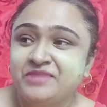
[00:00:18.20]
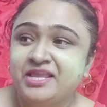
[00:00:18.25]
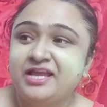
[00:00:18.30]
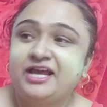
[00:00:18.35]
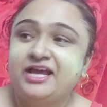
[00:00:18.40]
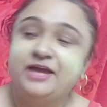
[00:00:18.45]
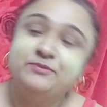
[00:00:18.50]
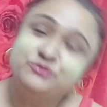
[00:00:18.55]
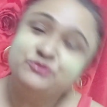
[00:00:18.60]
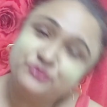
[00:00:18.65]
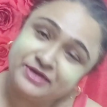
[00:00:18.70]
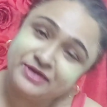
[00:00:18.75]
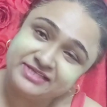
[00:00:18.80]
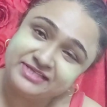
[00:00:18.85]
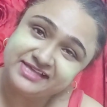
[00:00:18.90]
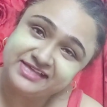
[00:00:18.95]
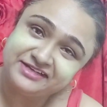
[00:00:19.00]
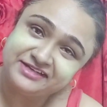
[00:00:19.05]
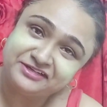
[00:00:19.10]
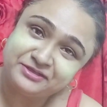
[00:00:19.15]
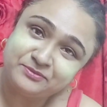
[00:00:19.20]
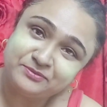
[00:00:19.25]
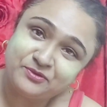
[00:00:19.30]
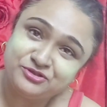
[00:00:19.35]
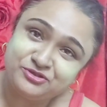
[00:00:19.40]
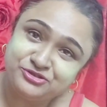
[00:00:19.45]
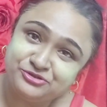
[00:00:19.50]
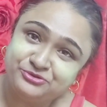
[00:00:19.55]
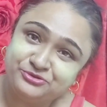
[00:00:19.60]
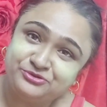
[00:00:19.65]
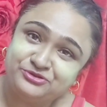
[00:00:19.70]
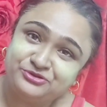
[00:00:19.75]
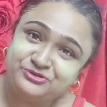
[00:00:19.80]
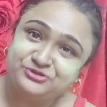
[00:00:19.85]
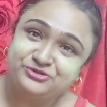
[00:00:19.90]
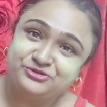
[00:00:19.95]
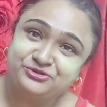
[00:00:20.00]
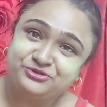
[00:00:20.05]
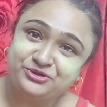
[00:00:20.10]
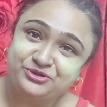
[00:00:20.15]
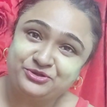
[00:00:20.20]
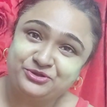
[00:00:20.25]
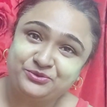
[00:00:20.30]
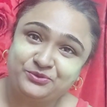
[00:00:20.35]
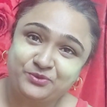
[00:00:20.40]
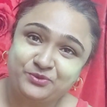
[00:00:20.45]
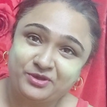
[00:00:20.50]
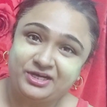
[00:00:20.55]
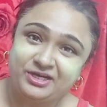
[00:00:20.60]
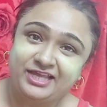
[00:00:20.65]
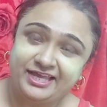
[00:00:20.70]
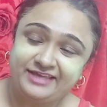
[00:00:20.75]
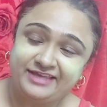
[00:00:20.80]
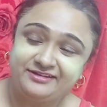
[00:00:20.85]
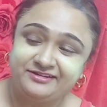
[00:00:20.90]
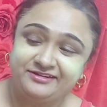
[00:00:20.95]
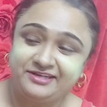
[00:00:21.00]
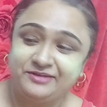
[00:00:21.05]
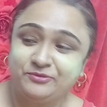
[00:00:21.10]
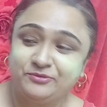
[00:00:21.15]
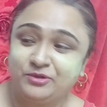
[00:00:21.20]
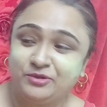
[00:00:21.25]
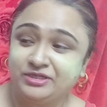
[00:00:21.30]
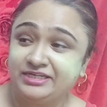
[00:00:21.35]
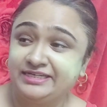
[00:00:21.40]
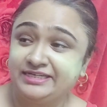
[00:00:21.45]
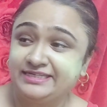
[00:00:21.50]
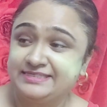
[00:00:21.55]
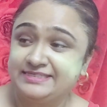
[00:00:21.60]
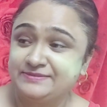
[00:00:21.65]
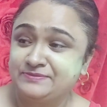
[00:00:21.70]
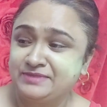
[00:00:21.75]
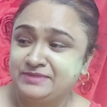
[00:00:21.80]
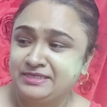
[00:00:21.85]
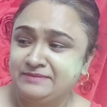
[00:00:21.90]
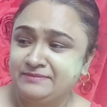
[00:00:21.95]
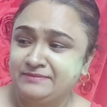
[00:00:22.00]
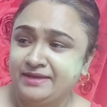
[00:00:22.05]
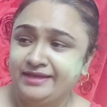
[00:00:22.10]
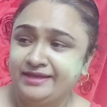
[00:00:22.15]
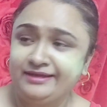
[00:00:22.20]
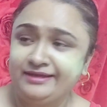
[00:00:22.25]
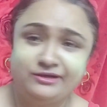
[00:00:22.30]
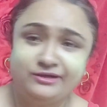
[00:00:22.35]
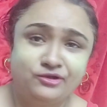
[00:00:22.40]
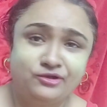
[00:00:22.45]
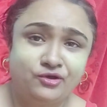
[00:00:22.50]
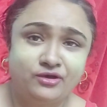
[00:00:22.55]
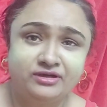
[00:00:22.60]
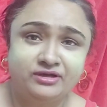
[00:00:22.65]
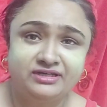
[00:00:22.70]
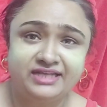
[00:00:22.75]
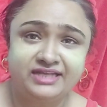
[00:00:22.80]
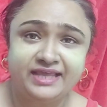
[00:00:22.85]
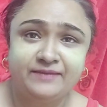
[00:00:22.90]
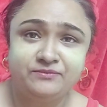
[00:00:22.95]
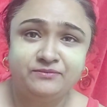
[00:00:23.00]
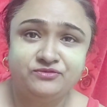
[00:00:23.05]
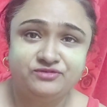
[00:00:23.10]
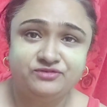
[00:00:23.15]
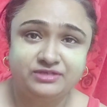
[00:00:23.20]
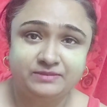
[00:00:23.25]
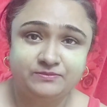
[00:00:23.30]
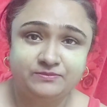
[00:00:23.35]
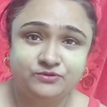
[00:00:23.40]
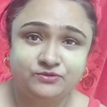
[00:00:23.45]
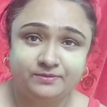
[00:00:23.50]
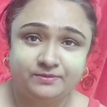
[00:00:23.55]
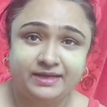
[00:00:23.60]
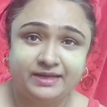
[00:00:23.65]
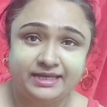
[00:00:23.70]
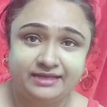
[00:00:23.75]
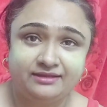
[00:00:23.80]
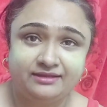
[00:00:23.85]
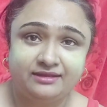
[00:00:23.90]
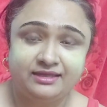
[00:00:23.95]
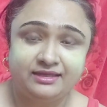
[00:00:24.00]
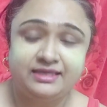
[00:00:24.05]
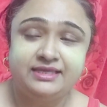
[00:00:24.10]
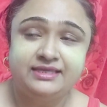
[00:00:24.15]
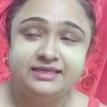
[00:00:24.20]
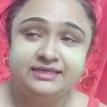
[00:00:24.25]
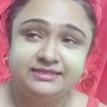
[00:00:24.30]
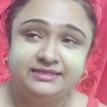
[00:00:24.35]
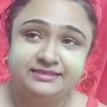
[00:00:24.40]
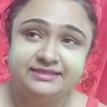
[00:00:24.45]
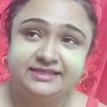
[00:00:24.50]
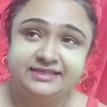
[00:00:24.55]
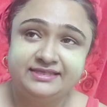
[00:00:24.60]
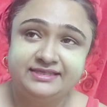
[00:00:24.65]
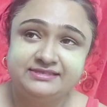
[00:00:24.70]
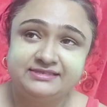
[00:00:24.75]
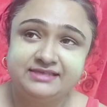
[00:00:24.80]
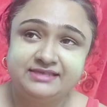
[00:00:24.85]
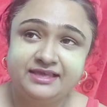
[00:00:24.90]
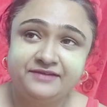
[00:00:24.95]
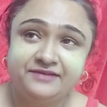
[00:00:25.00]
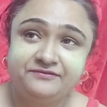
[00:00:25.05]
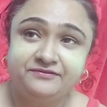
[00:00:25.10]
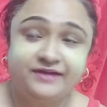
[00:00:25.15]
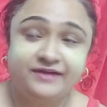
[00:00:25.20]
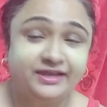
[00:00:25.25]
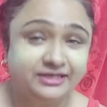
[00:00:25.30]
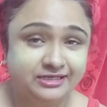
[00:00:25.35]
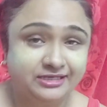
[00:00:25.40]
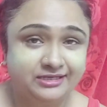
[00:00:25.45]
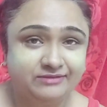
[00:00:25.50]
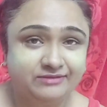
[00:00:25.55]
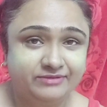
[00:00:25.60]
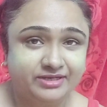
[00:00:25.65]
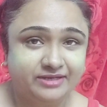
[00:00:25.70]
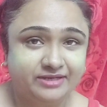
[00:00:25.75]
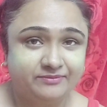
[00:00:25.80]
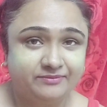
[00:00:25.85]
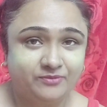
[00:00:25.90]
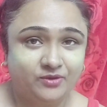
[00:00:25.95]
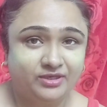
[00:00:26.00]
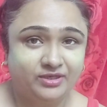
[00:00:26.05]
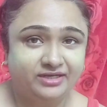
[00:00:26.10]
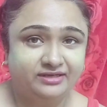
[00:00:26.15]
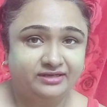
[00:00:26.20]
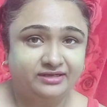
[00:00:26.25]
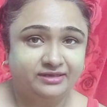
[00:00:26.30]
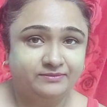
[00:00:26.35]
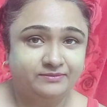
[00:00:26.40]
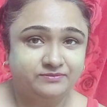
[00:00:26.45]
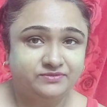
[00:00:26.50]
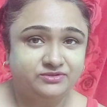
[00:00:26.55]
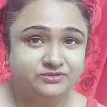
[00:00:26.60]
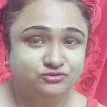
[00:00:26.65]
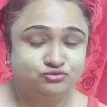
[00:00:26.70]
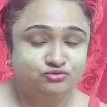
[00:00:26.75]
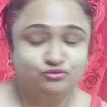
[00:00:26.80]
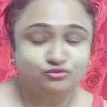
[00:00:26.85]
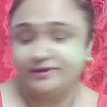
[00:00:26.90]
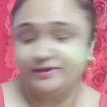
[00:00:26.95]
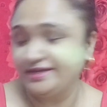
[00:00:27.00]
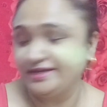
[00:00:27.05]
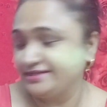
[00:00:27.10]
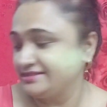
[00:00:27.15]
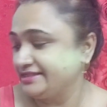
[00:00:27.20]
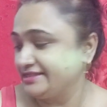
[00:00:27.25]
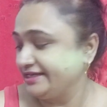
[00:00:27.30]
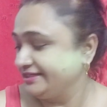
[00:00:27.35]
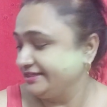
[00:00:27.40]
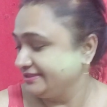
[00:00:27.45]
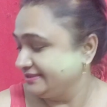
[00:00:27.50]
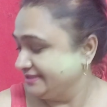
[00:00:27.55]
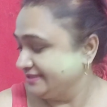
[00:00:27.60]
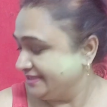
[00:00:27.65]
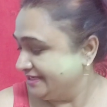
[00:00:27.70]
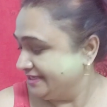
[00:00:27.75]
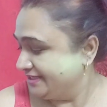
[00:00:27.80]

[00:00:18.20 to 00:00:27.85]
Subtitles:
I'm too excited about to show you what I really wanted. It has been my long time dream to buy this, and finally when I bought it, I'm super excited.